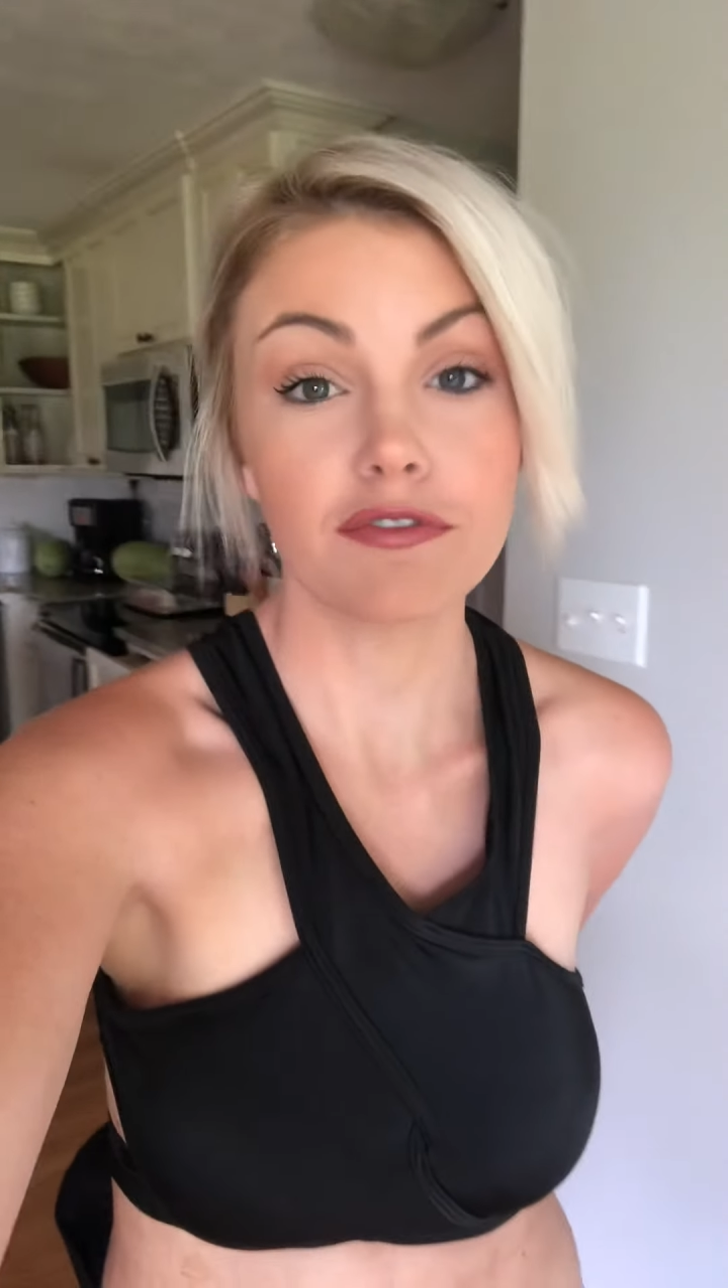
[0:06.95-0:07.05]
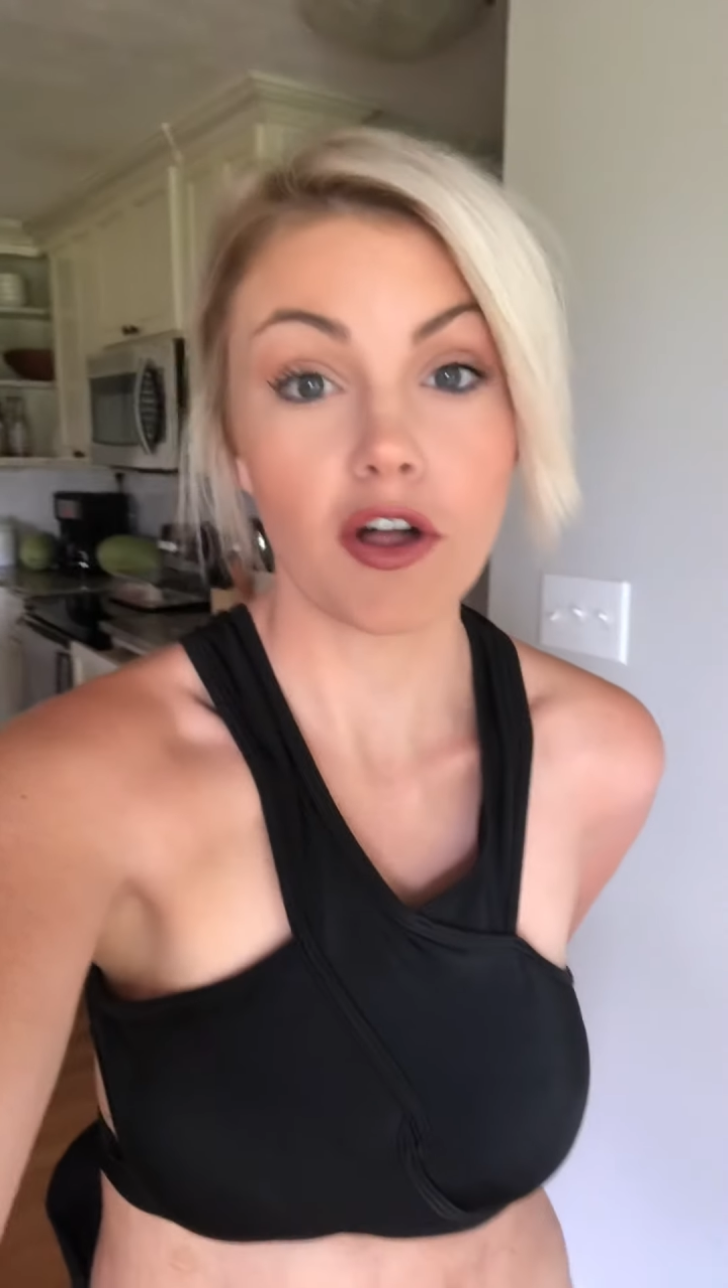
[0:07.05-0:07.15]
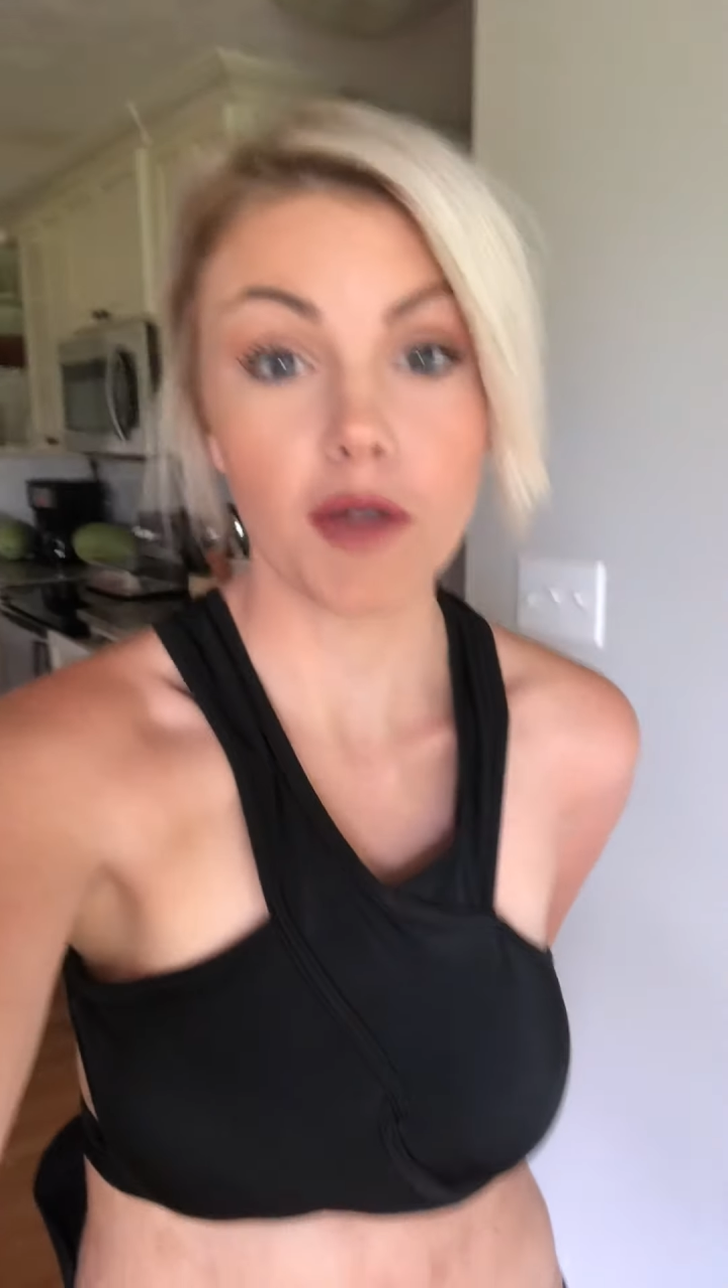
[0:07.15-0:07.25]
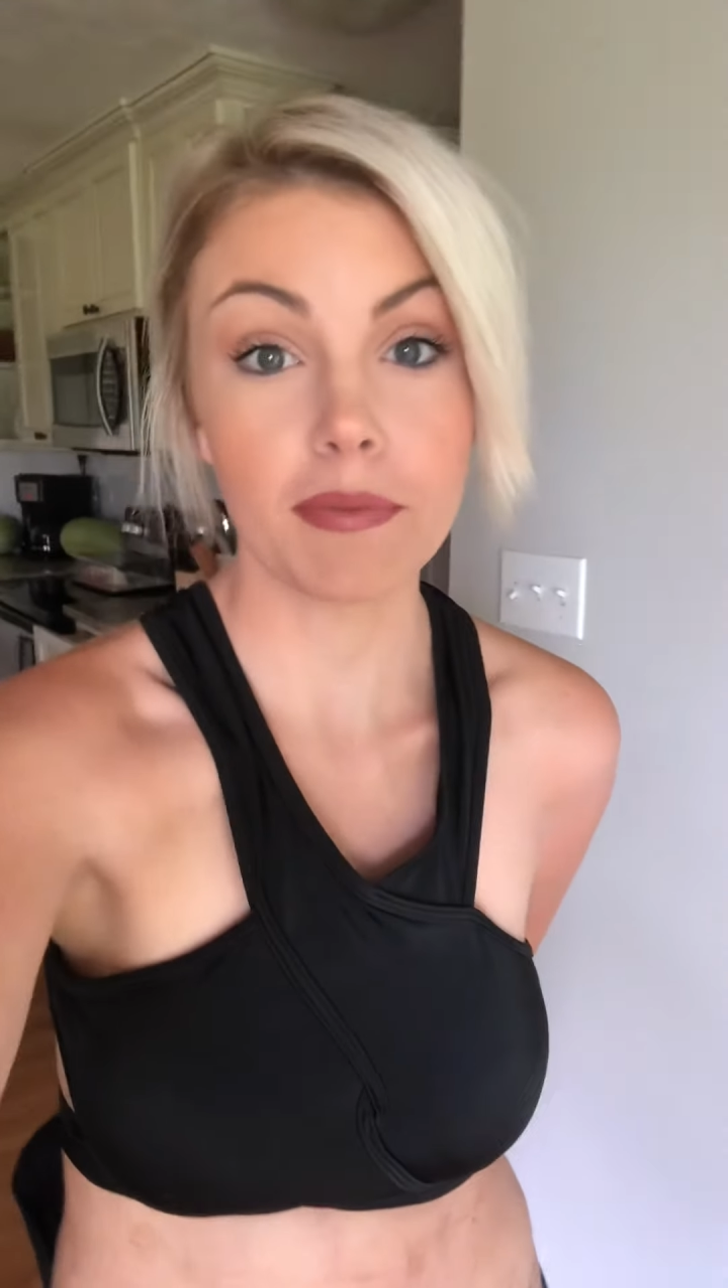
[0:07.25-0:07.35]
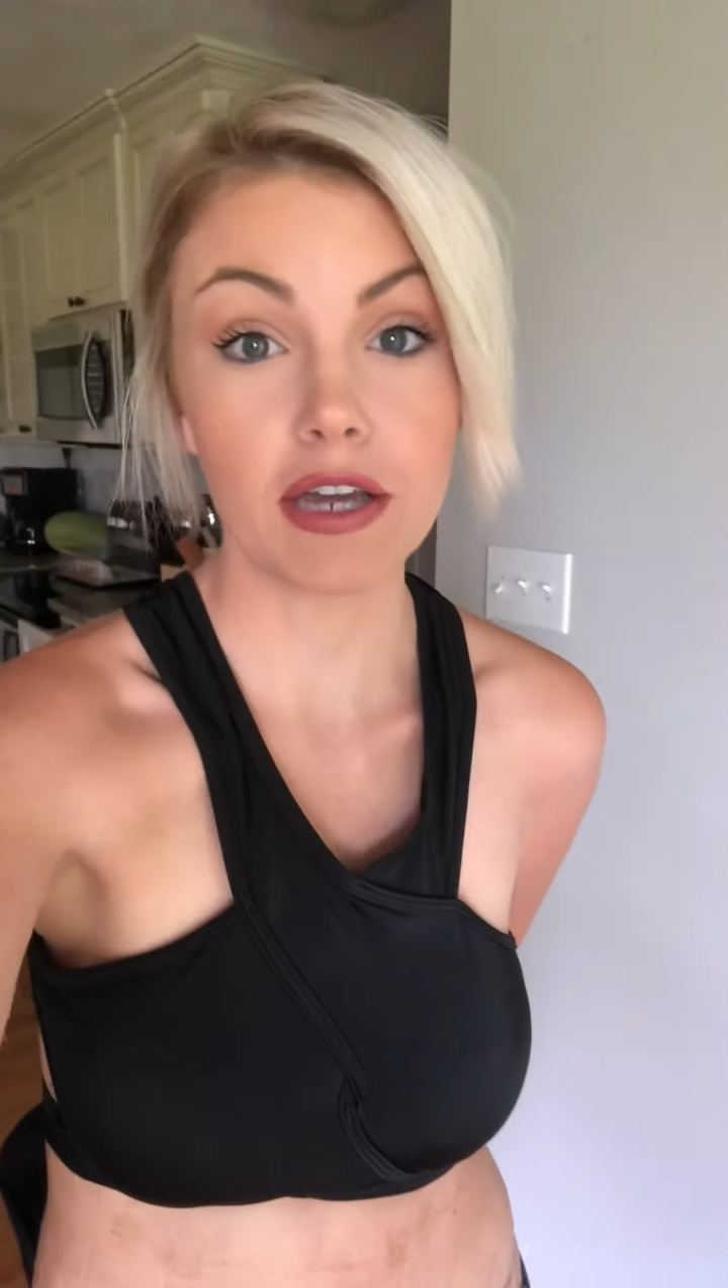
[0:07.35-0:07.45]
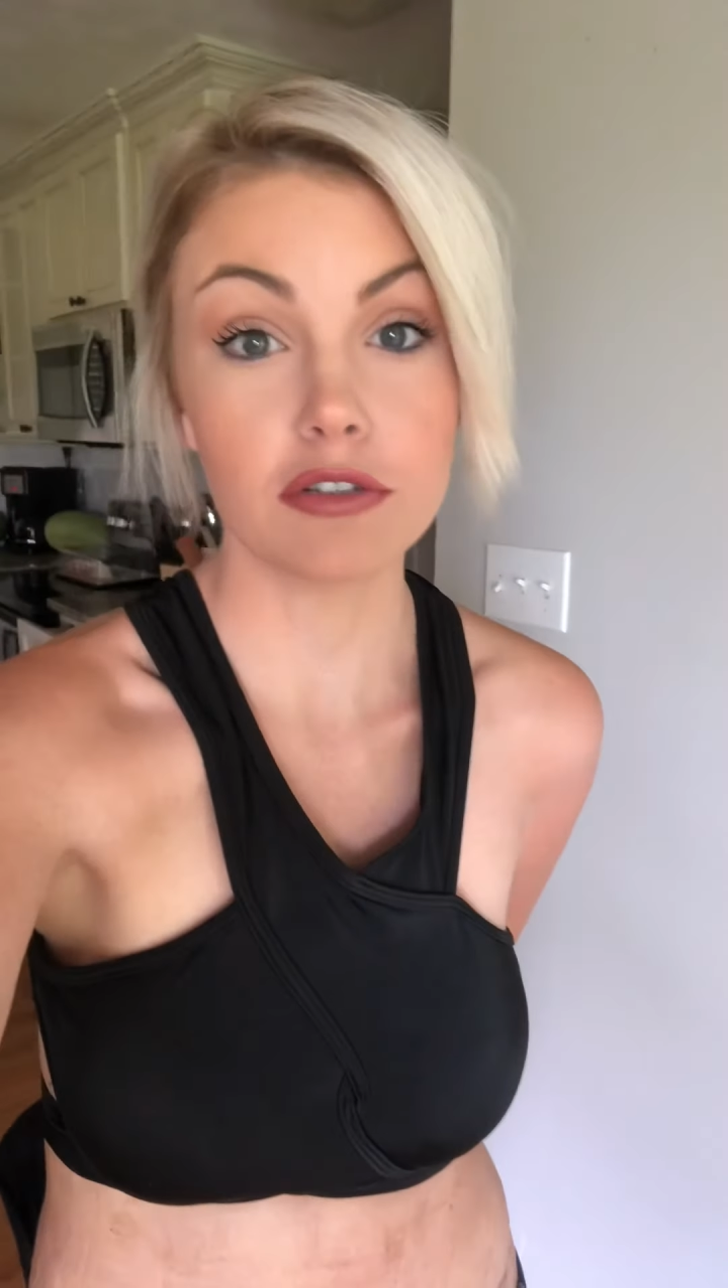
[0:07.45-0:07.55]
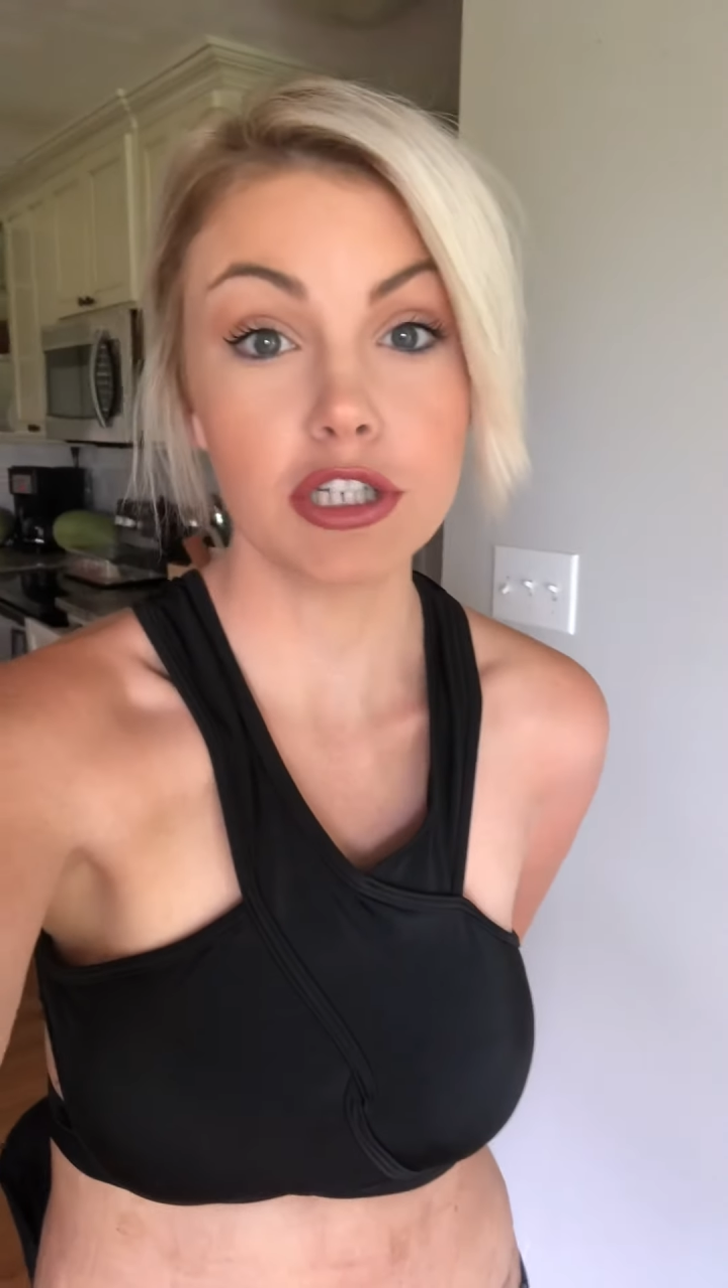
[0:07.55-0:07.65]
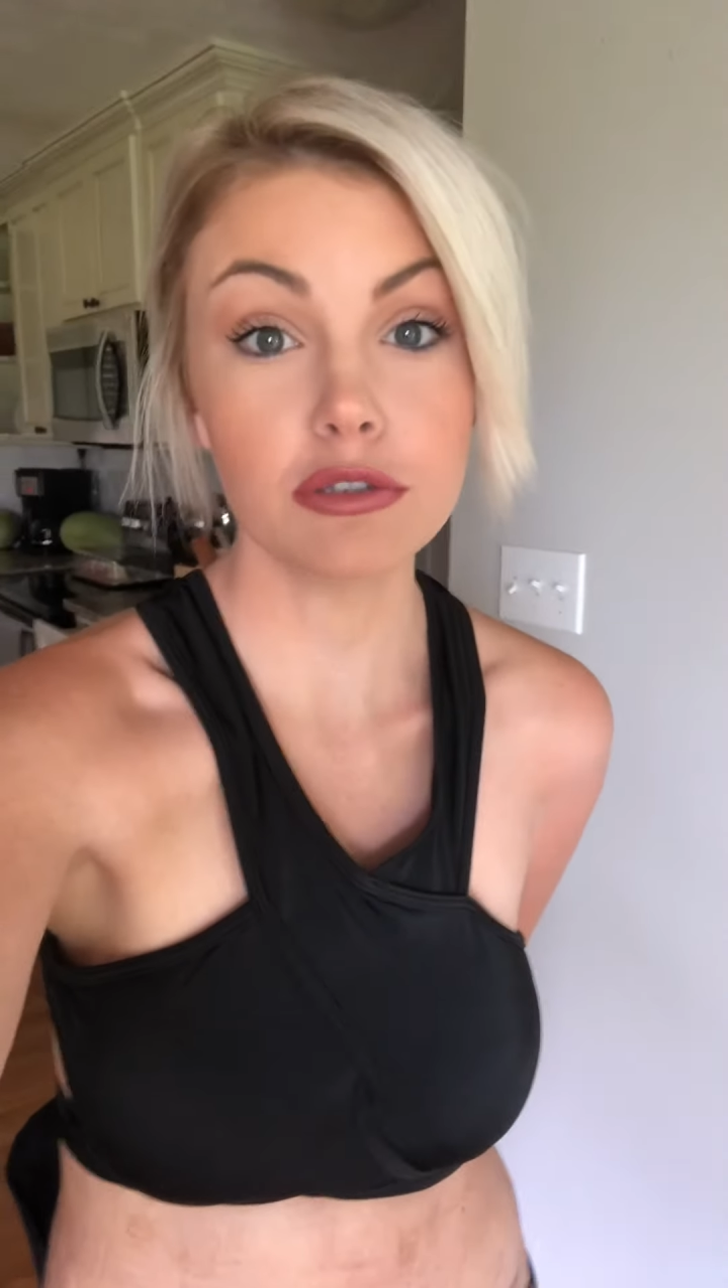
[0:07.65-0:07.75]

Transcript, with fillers: follow me on